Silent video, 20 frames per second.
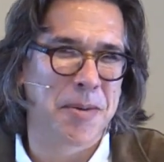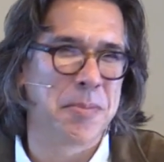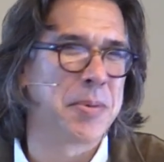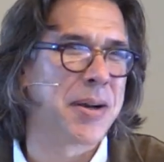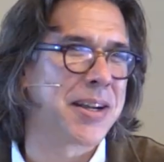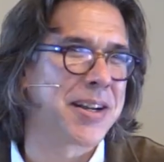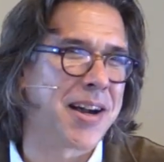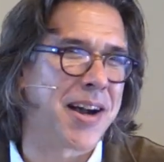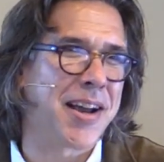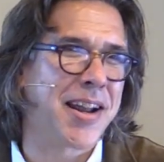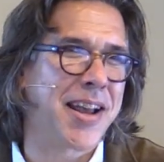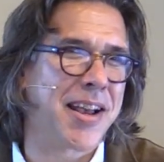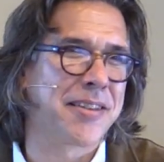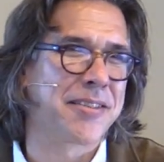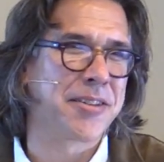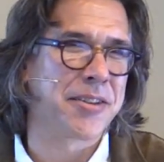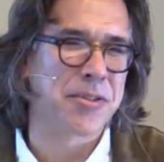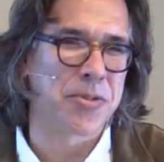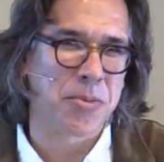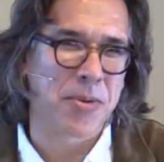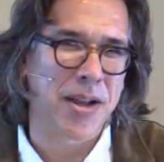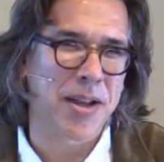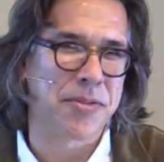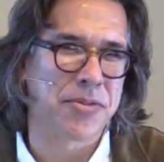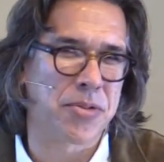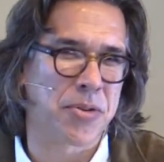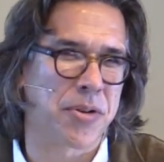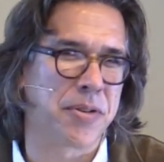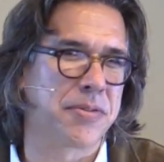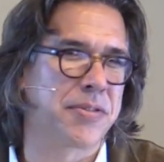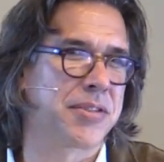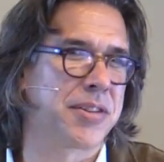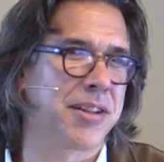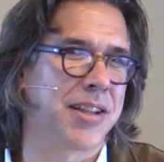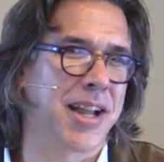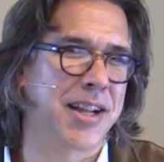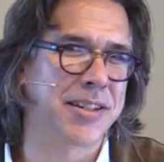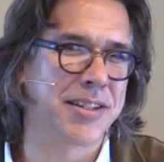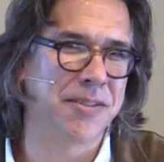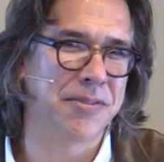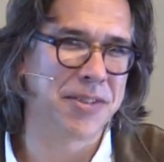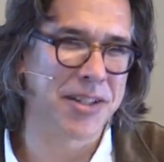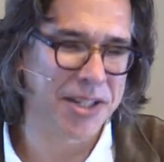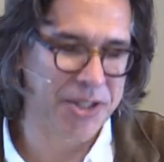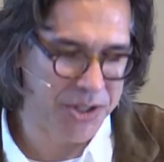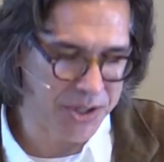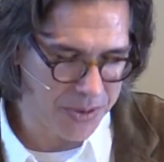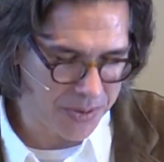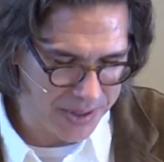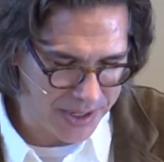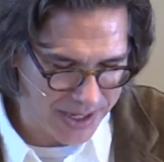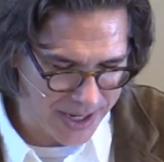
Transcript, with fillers: But God has this way of sort of selectively showing